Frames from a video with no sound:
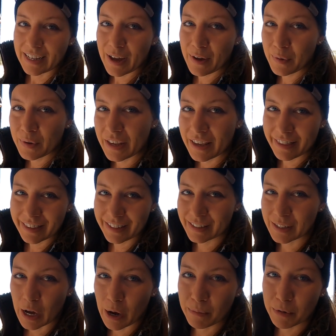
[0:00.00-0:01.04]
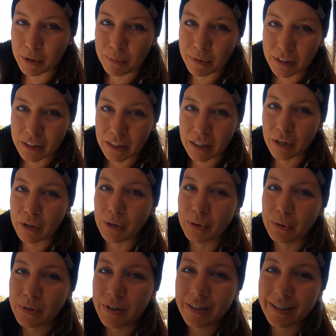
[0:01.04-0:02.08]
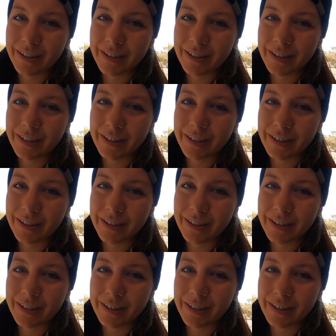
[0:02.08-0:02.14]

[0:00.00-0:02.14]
Down in this cupboard below